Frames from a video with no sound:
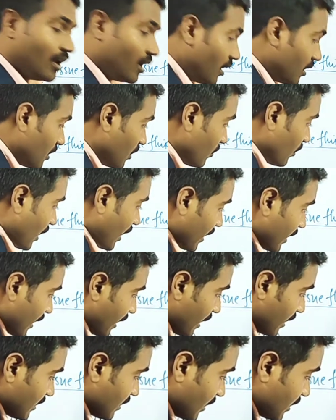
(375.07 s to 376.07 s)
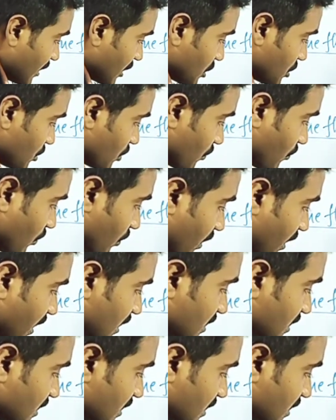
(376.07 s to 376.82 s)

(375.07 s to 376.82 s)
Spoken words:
Now again the tissue fluid is